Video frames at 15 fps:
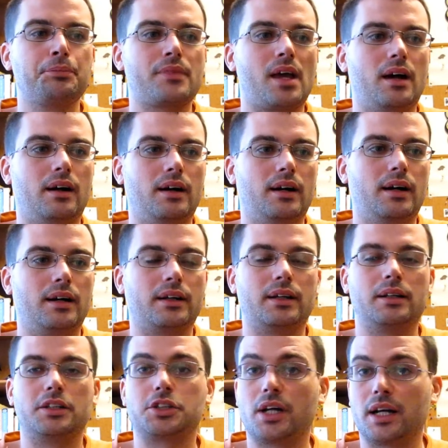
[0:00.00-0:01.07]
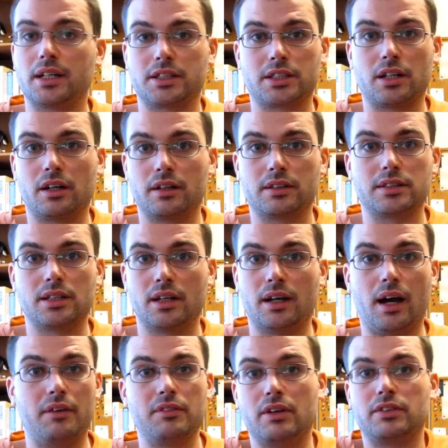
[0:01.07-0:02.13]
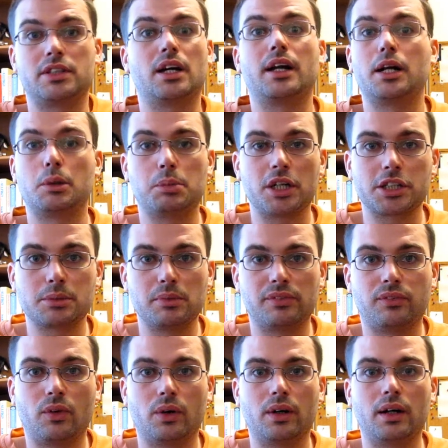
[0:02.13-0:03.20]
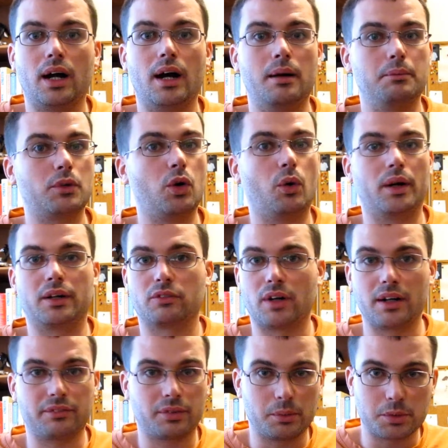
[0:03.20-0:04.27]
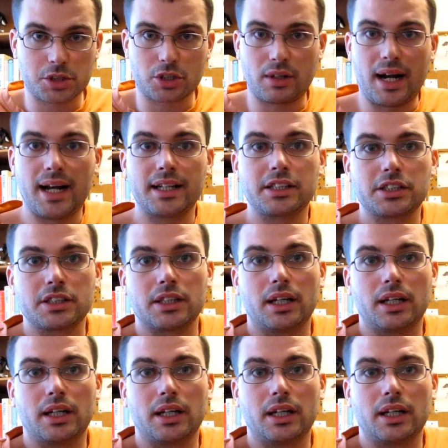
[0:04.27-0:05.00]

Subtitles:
I'm going to try to start, I've never done airbrushing before. I'm going right from scratch.